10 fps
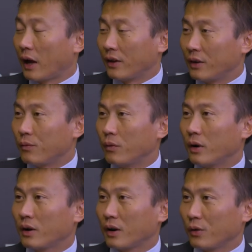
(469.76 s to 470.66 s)
I did
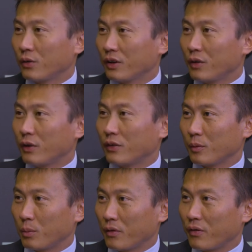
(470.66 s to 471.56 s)
work closely with
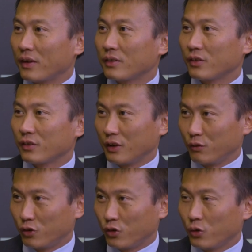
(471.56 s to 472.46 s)
Professor
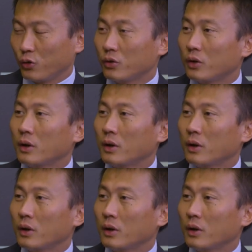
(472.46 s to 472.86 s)
Steve Chu